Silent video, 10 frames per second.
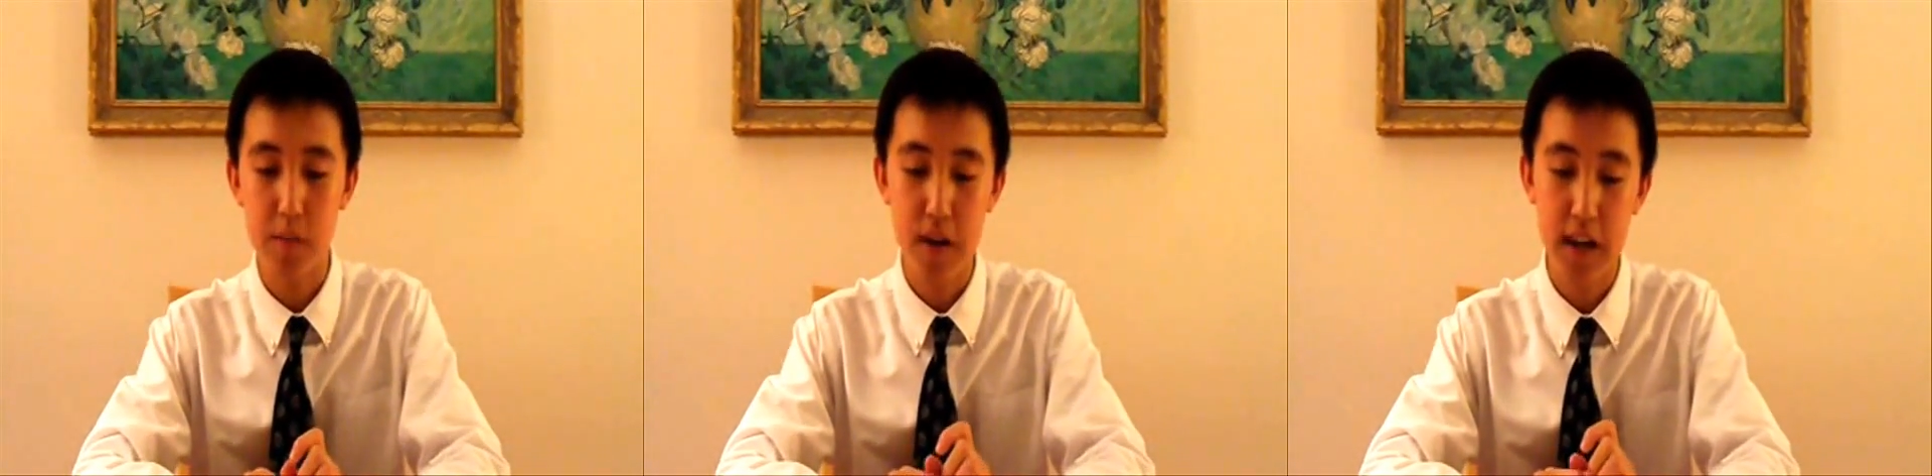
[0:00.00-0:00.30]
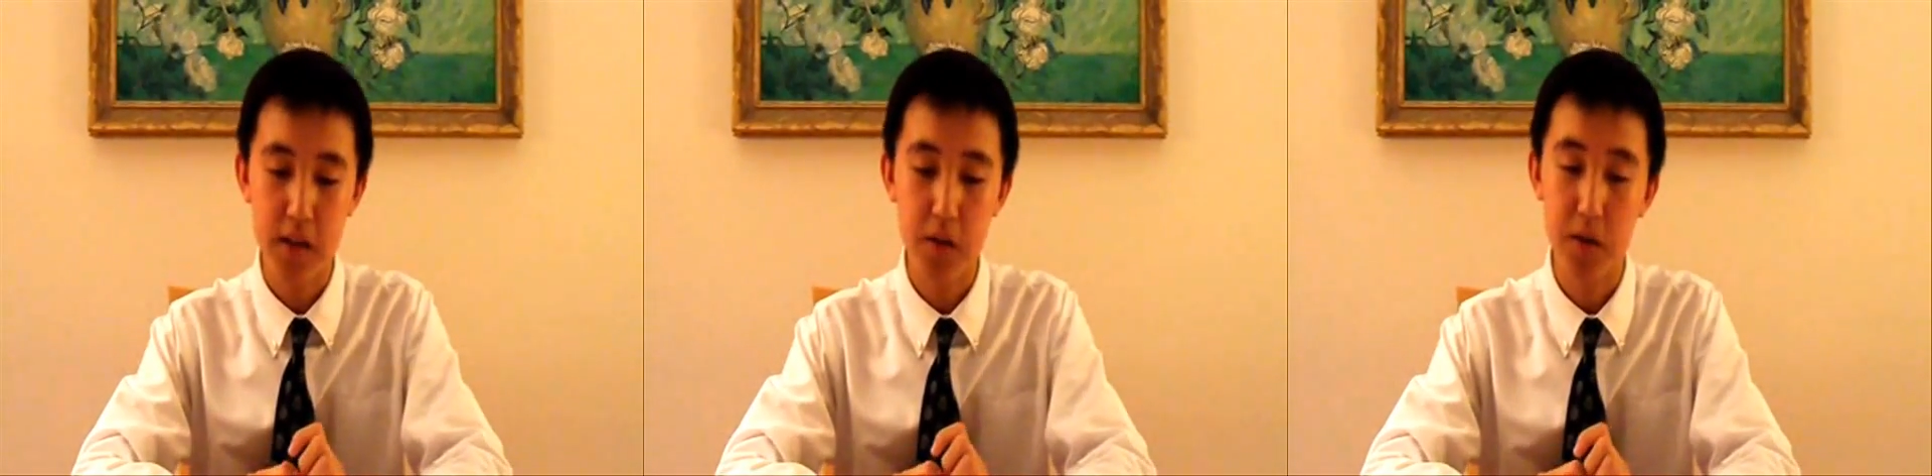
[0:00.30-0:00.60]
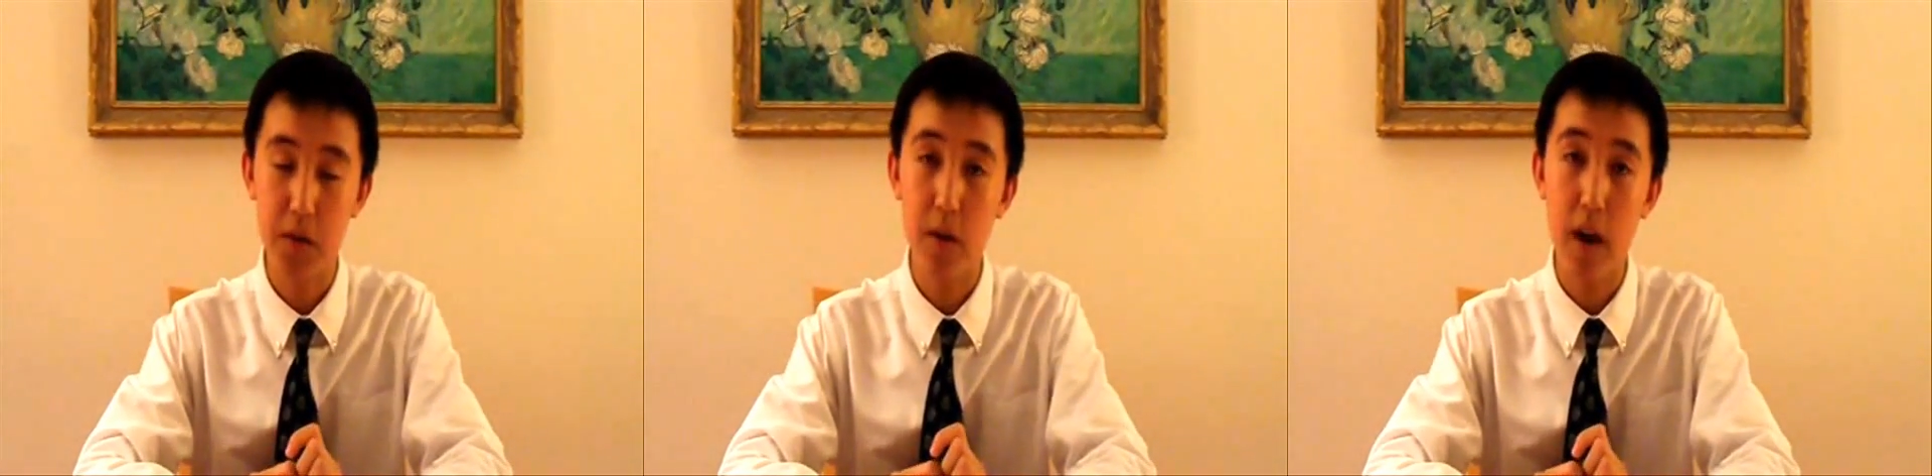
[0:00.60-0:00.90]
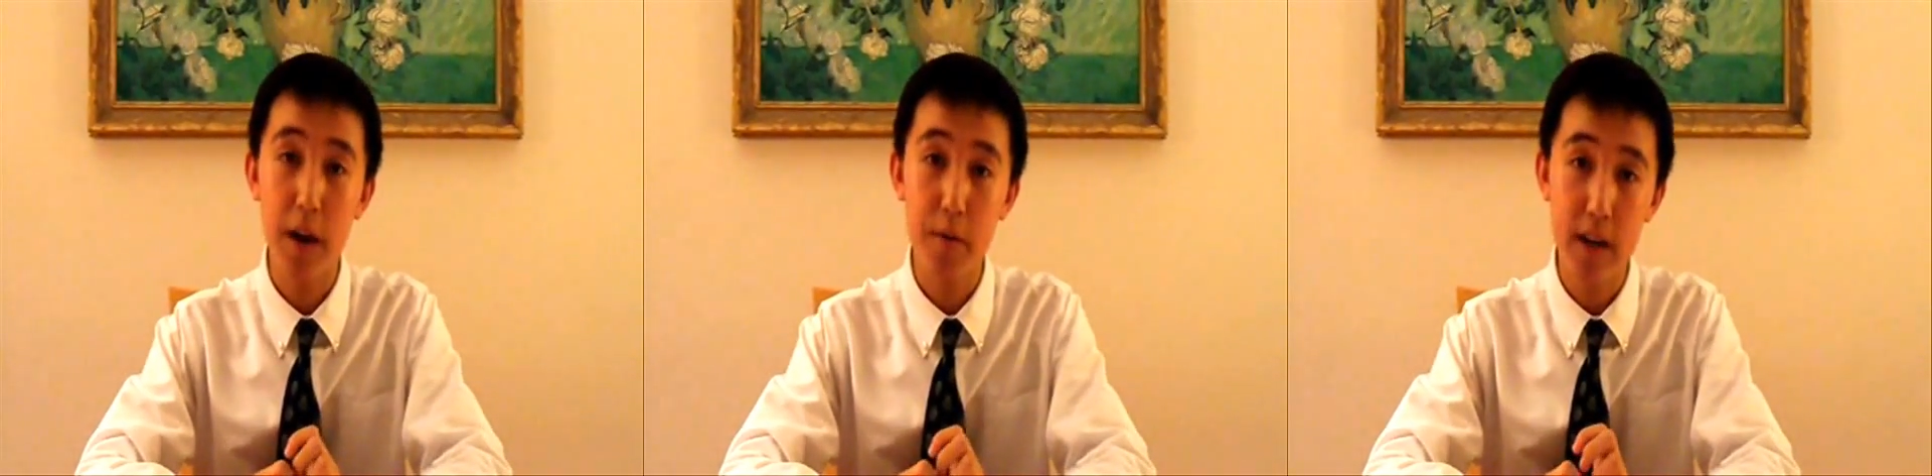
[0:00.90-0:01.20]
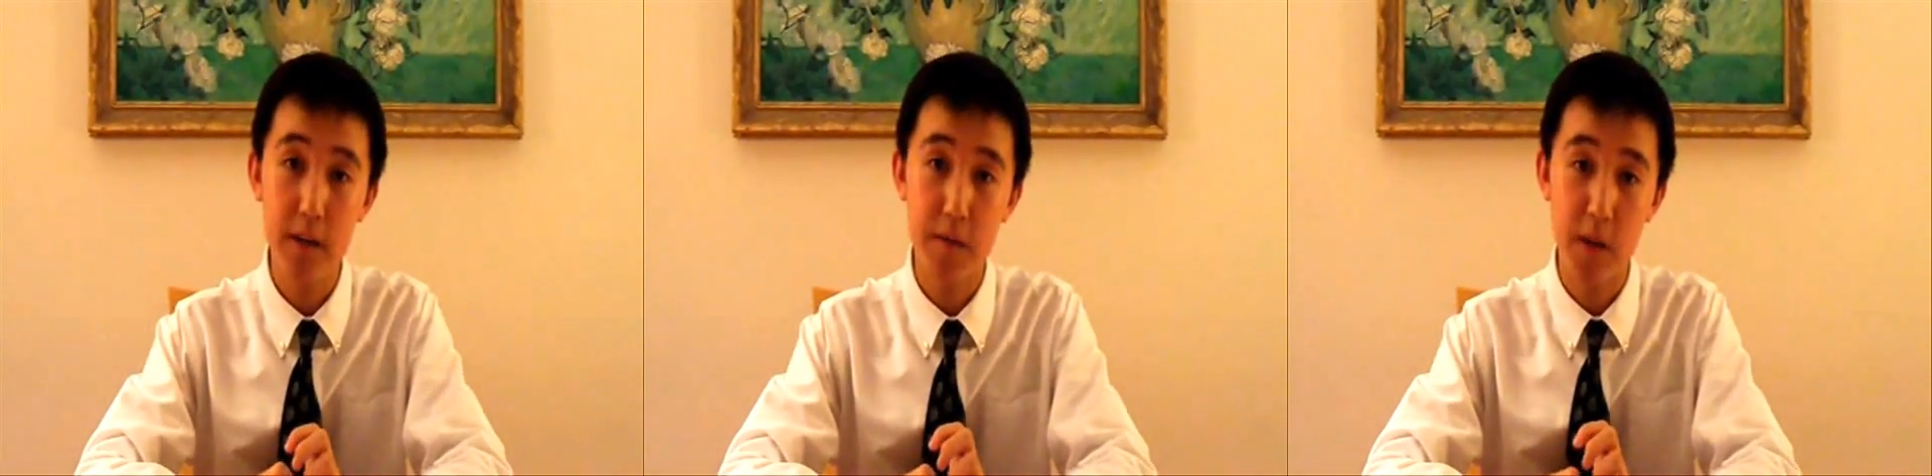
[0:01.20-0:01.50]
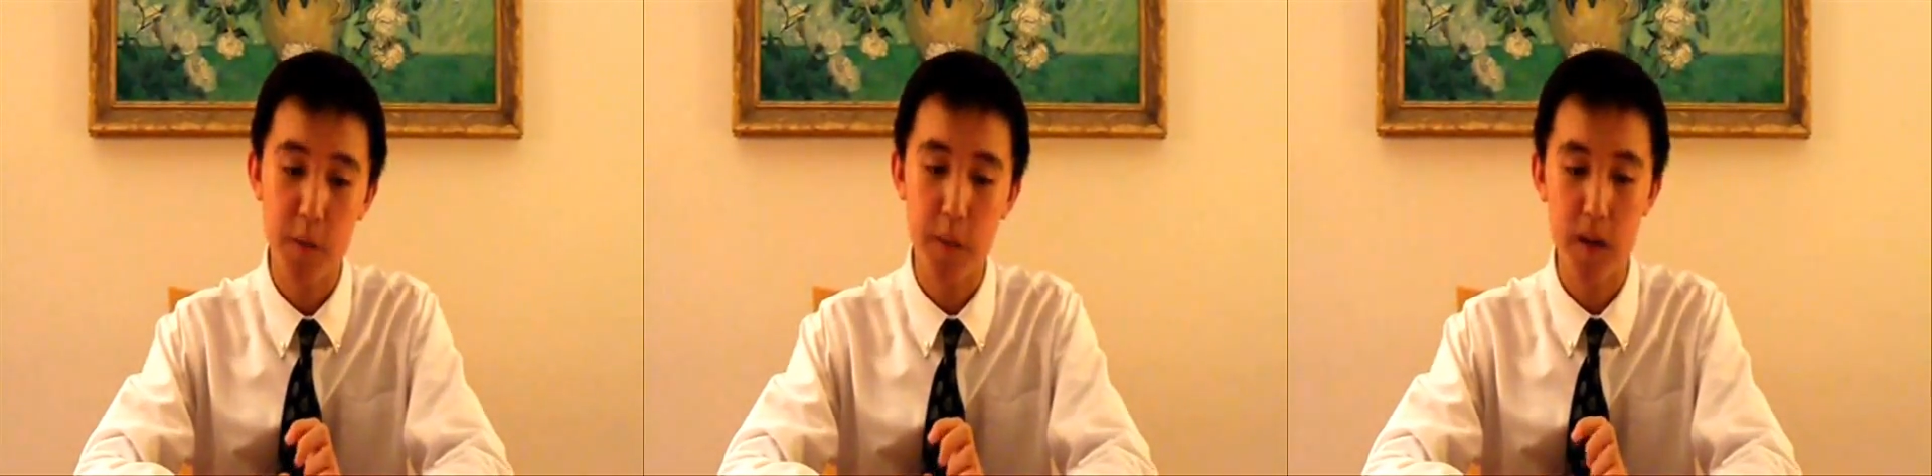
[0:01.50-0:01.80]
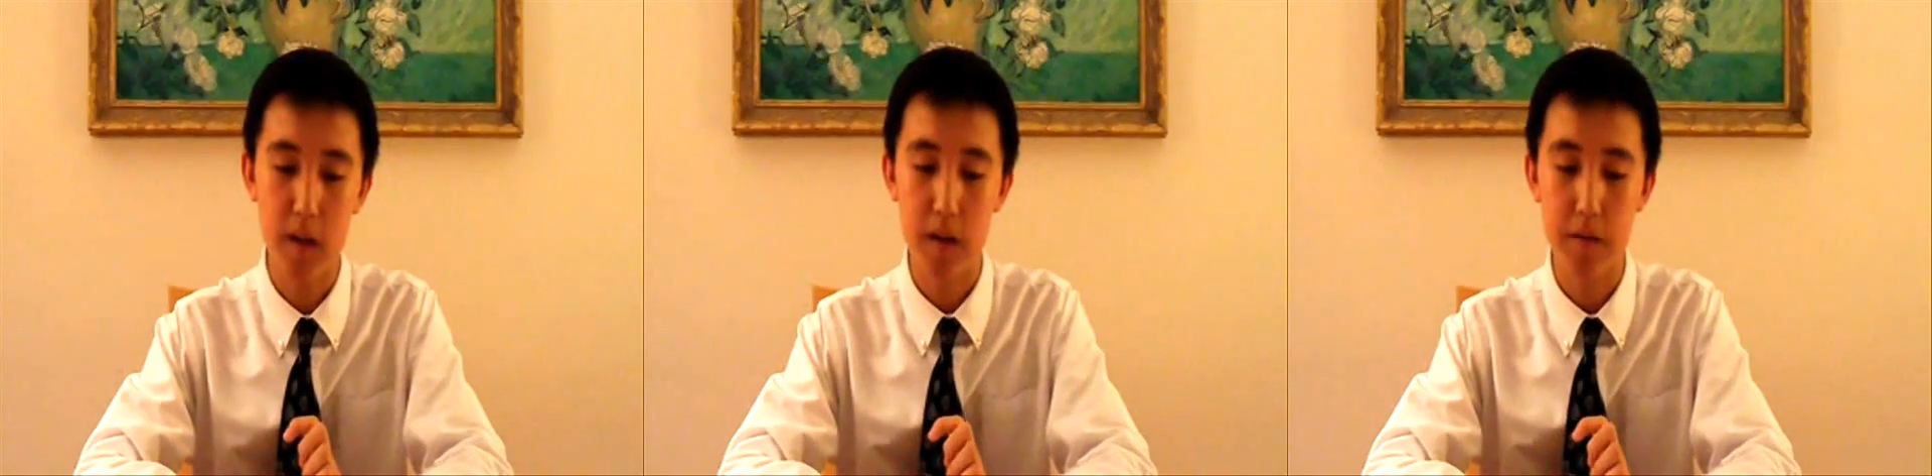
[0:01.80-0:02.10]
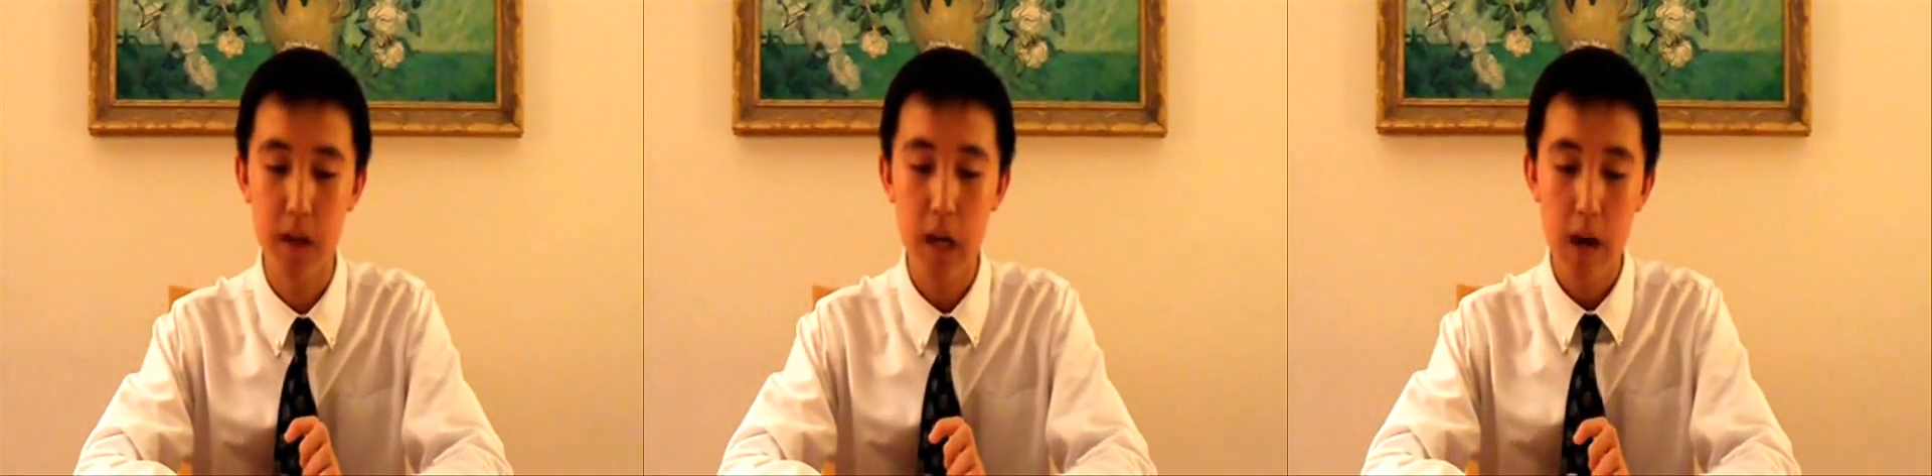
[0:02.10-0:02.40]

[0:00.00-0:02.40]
impractical due to a high rate of false positives,